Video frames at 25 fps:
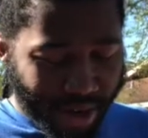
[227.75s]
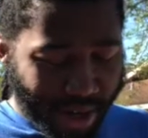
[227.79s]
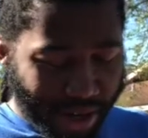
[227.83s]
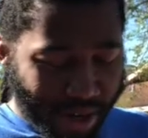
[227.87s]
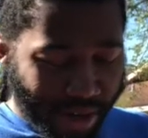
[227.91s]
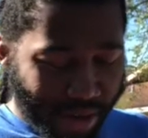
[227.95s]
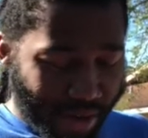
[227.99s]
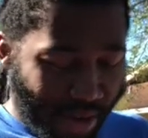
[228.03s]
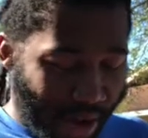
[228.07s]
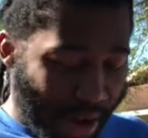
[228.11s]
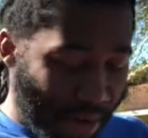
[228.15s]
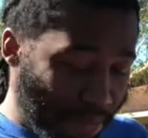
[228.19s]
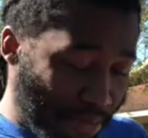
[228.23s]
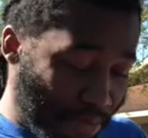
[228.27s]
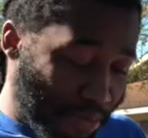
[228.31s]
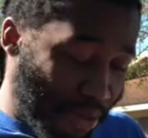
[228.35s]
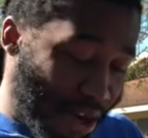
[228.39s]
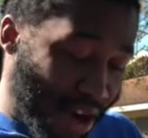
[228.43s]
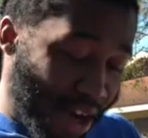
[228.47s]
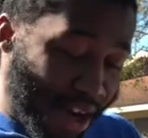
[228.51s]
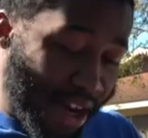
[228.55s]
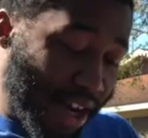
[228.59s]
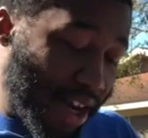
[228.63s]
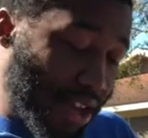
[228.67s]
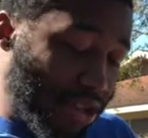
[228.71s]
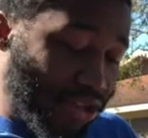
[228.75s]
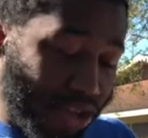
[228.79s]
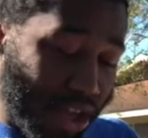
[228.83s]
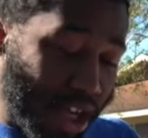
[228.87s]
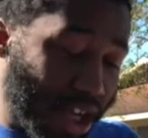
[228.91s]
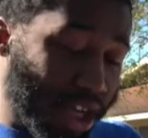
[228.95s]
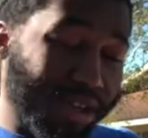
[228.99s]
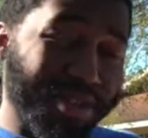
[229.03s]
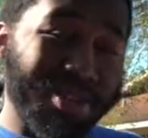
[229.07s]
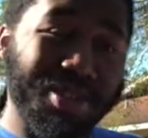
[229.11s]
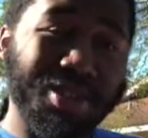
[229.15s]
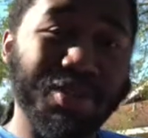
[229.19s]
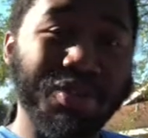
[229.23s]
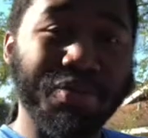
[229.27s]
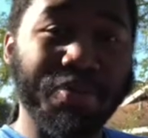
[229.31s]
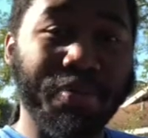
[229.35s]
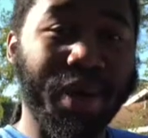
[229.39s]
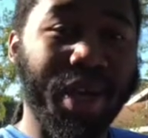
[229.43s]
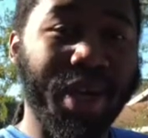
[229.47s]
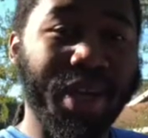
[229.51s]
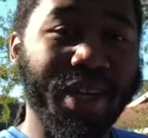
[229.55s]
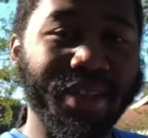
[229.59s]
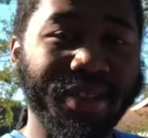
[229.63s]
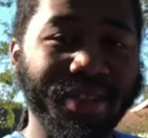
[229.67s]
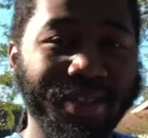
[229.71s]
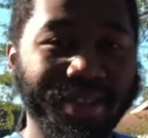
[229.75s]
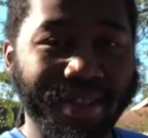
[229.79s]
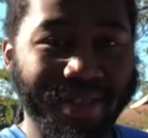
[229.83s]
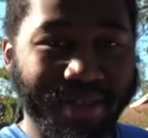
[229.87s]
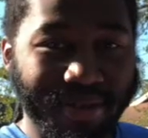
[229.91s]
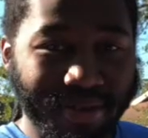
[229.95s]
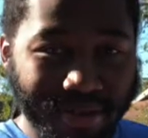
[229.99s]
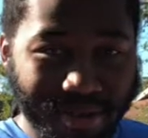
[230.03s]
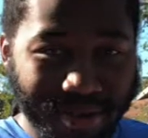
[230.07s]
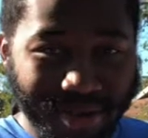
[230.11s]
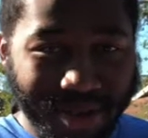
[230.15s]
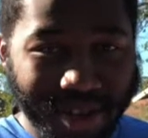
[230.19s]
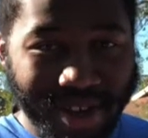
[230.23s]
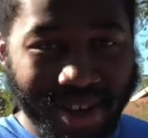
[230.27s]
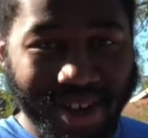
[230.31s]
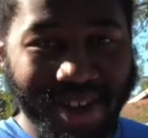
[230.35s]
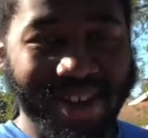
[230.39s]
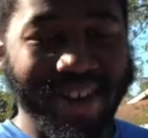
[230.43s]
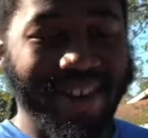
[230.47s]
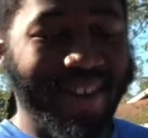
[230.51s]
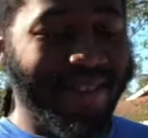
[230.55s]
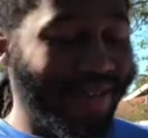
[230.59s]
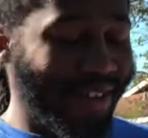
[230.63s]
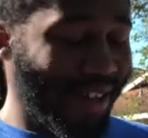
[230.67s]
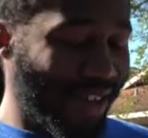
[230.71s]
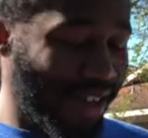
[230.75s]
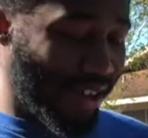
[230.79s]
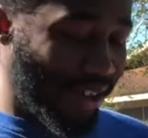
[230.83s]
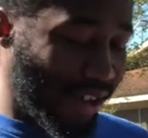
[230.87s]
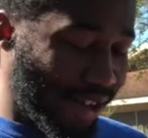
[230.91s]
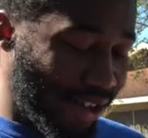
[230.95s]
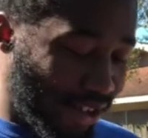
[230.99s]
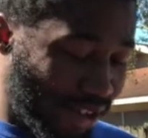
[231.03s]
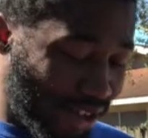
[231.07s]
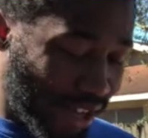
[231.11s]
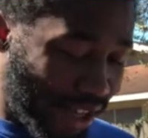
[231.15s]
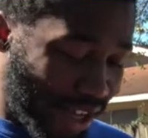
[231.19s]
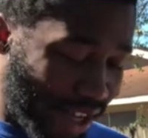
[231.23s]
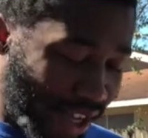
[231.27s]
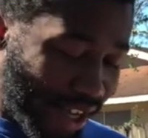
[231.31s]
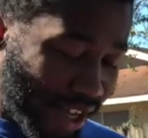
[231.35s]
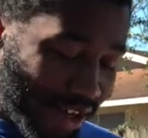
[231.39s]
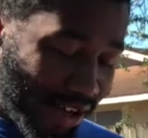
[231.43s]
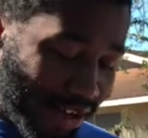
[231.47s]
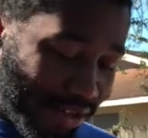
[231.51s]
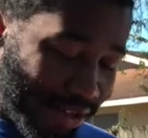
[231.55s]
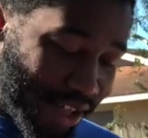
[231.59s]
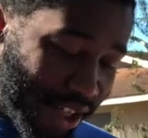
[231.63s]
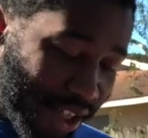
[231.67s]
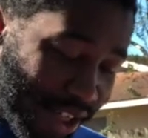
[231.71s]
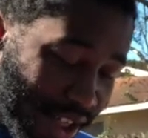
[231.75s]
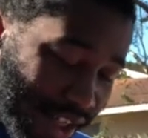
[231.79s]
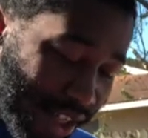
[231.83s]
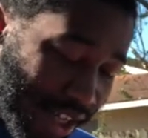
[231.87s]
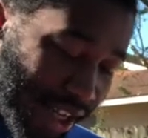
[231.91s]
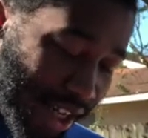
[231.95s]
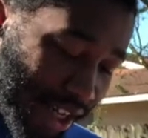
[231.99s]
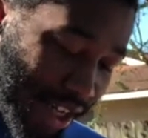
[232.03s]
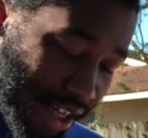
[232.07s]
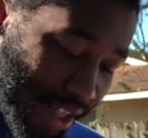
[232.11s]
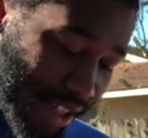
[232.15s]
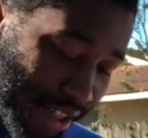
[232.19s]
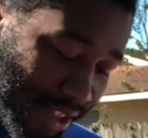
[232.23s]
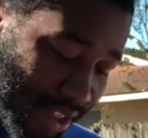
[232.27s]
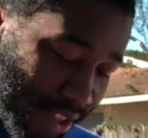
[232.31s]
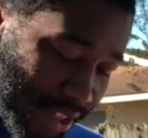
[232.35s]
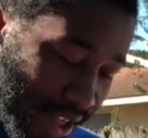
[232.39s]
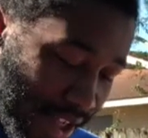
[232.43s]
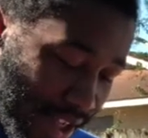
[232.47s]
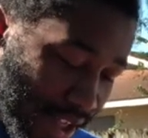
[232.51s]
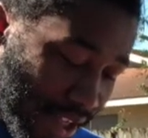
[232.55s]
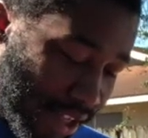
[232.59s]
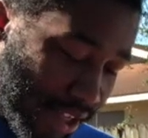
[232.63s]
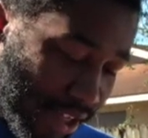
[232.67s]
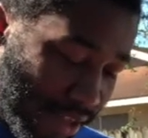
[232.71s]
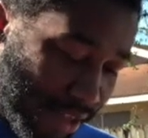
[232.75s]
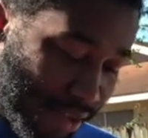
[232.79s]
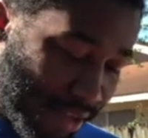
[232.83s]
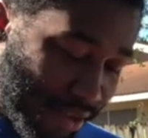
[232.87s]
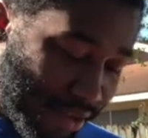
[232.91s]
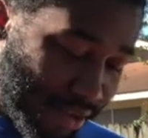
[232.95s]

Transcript: I'm a part of the channel too, babe. So we're gonna go ahead and go get that in a second.